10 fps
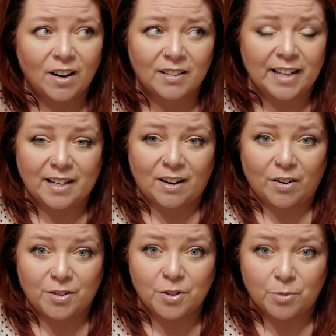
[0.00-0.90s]
like,
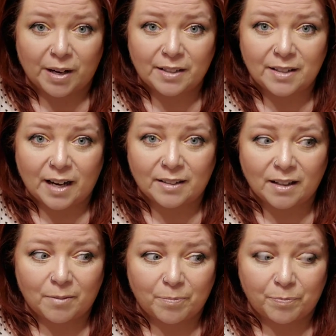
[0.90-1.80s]
are you great
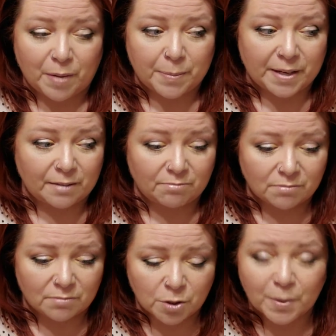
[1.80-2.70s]
at maybe
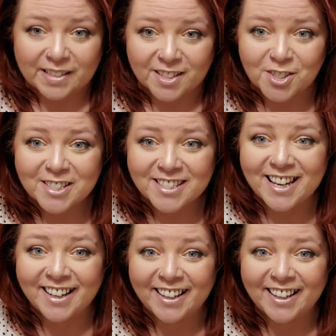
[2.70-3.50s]
doing dishes?